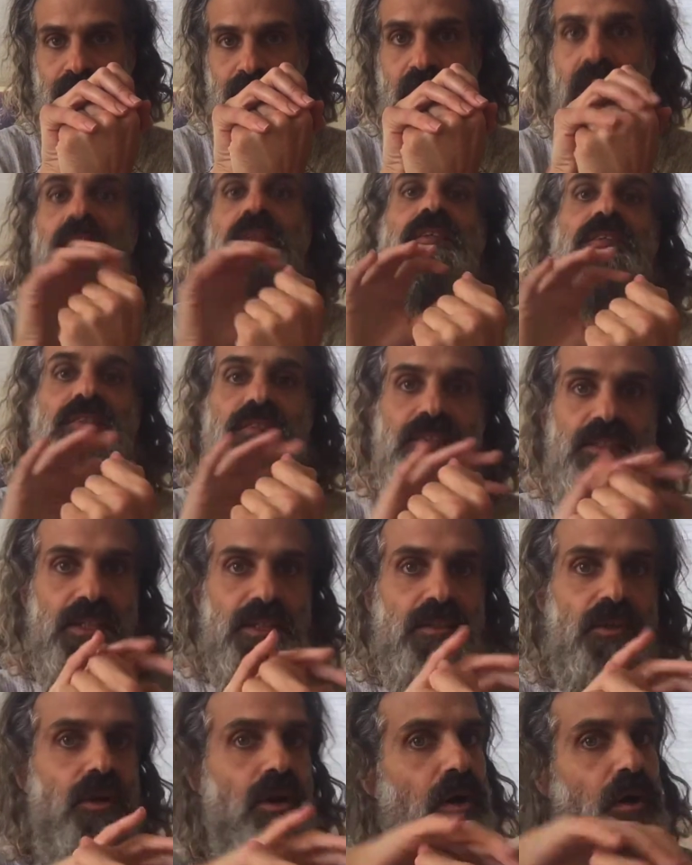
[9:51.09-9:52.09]
And the
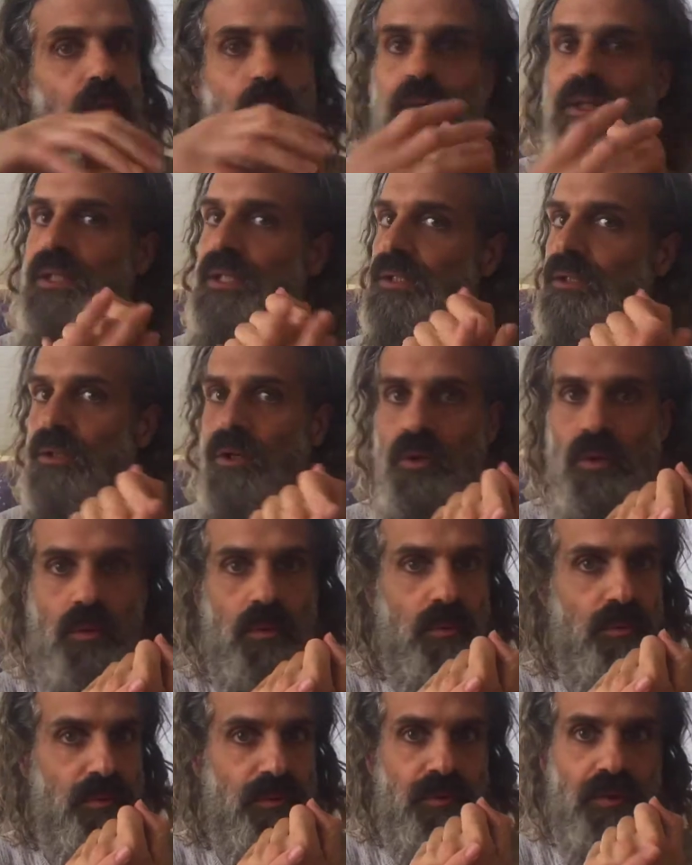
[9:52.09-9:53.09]
seed already
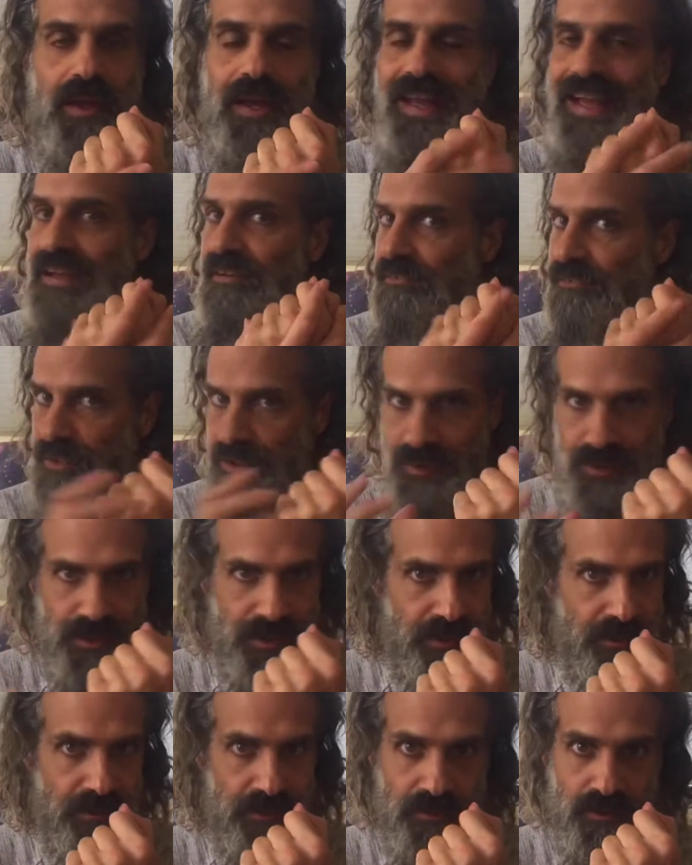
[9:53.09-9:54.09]
knows everything